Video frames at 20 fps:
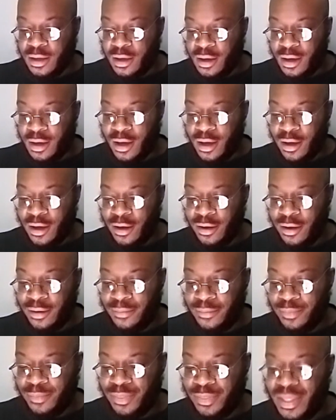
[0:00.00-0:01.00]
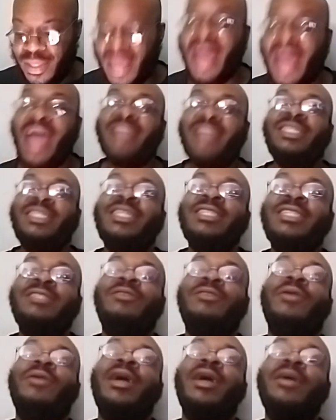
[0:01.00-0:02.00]
on. Ashley's
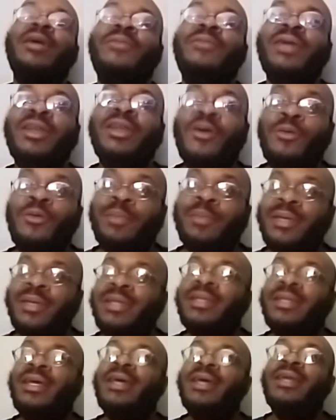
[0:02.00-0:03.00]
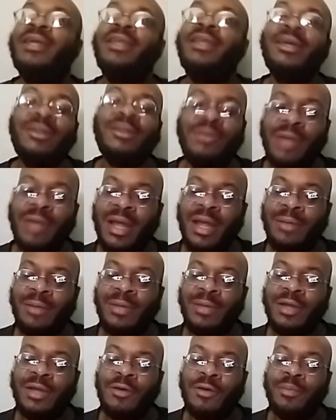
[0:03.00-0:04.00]
grand reopening. Now, the grand
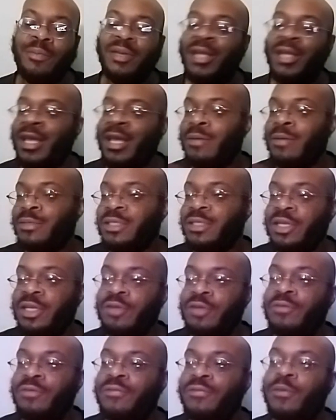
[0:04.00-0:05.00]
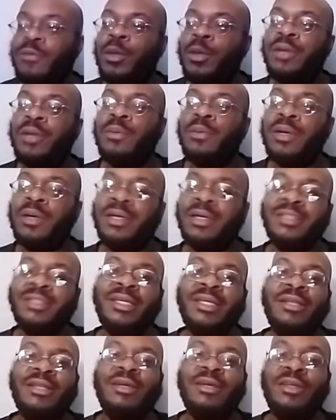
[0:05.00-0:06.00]
reopening, it was cute for what it was.
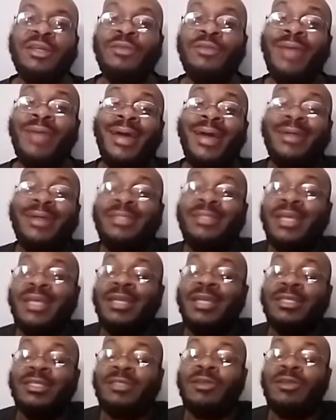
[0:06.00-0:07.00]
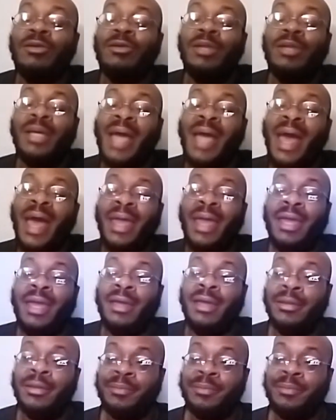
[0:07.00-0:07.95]
It looked cute. Like I said, the store looked high-end.